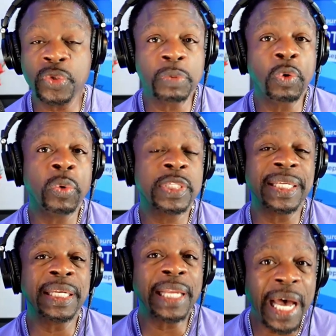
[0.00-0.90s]
So the more
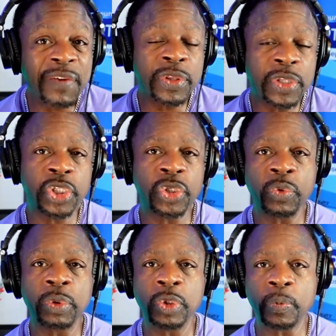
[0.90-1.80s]
saliva that
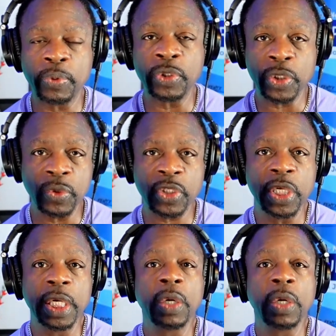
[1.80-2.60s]
you produce,